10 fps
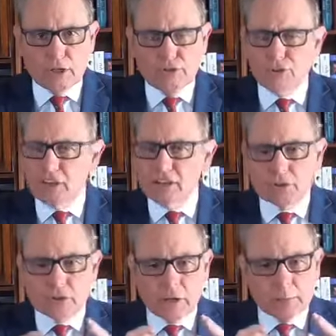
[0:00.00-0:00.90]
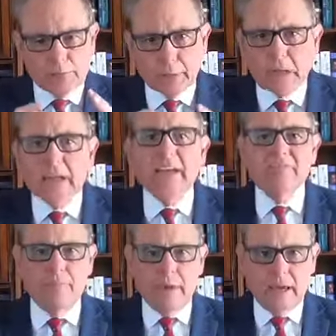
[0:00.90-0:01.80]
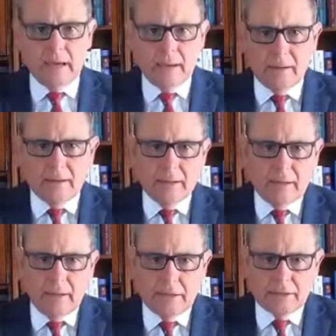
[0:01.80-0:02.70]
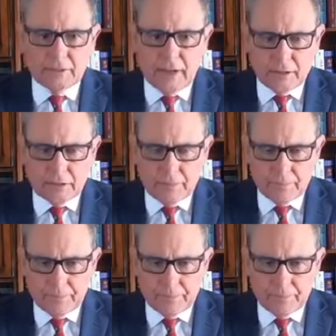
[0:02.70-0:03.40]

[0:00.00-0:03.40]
Just believe me, he says.